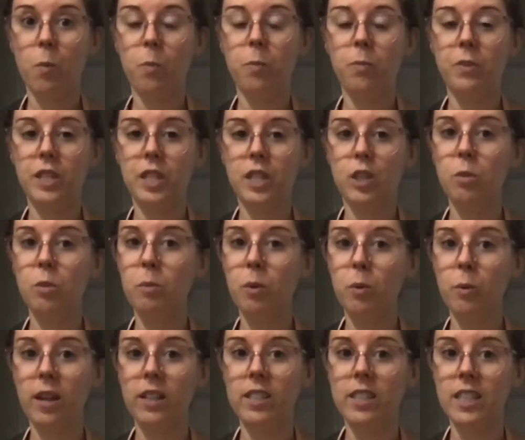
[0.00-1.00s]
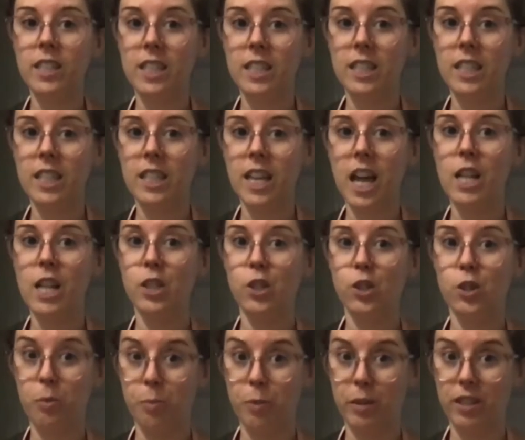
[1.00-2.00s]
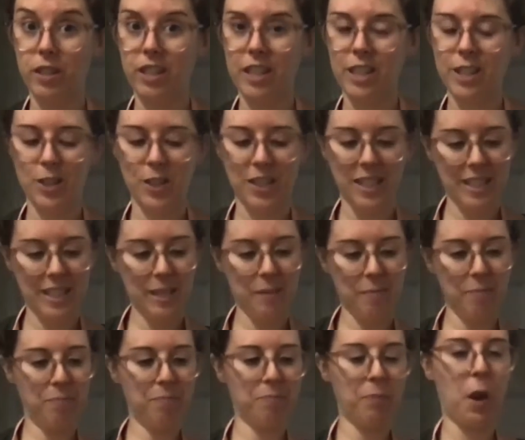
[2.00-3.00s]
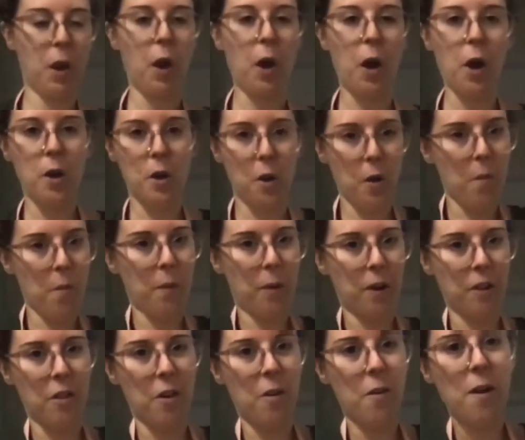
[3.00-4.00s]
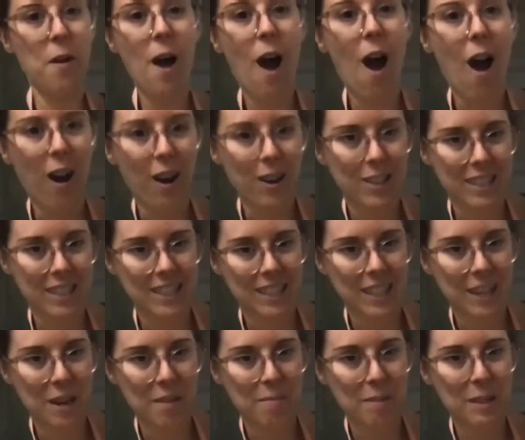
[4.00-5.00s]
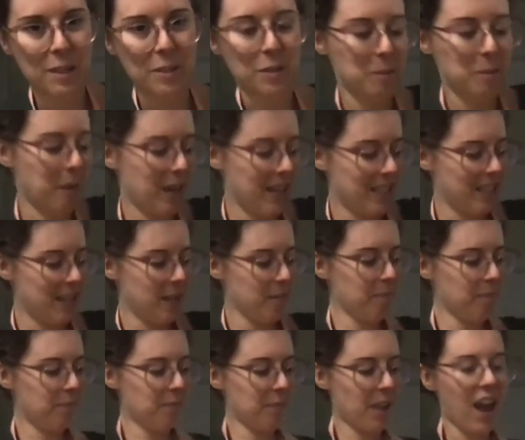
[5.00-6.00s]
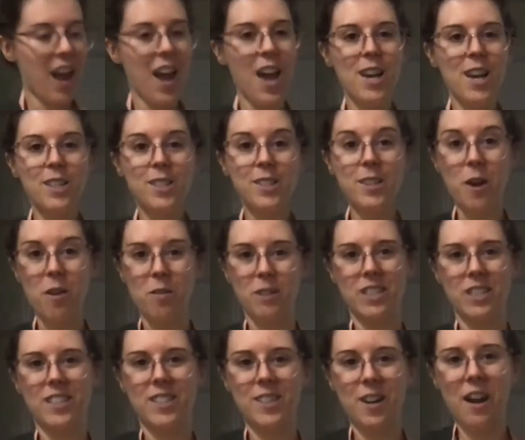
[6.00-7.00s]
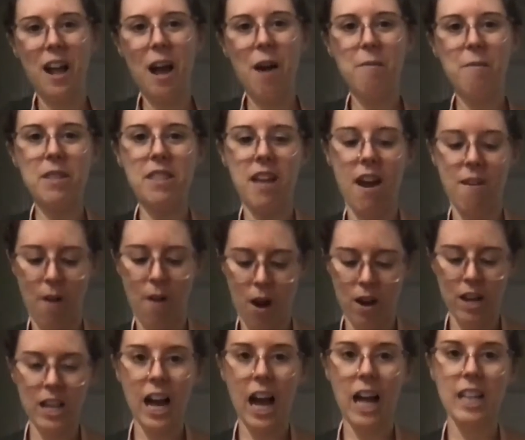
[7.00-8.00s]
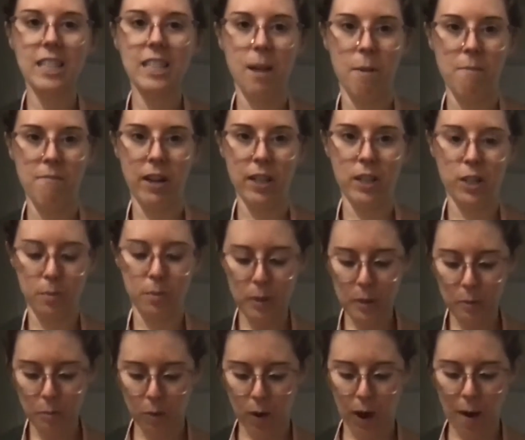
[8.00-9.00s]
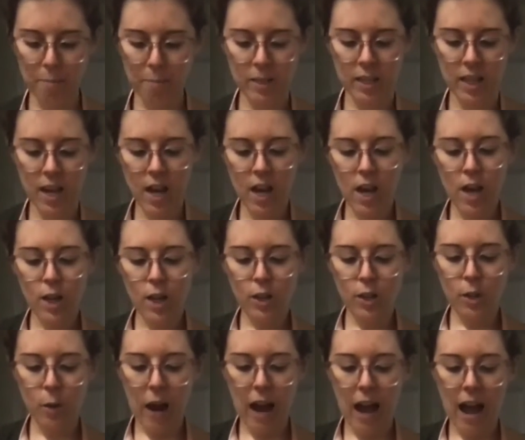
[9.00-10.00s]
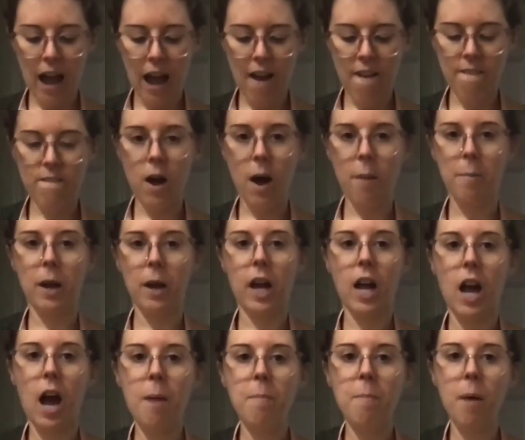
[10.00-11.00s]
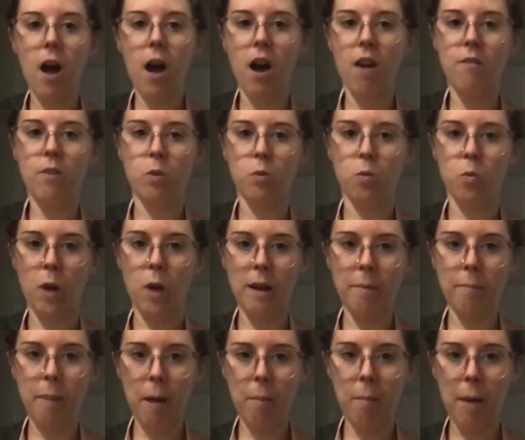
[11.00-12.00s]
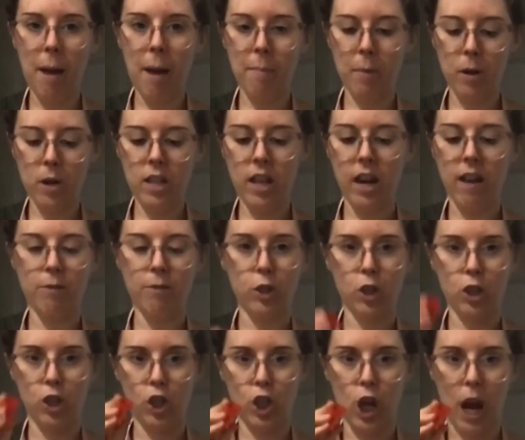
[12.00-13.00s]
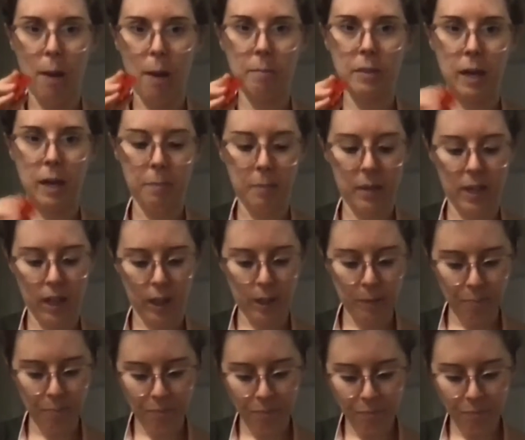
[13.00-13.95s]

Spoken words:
super well seasoned, and super delicious. Don't worry though, ours isn't going to be too spicy. So to start out with, I've already got some vegetables prepped. So I have about a cup of red bell pepper that I've just chopped up here,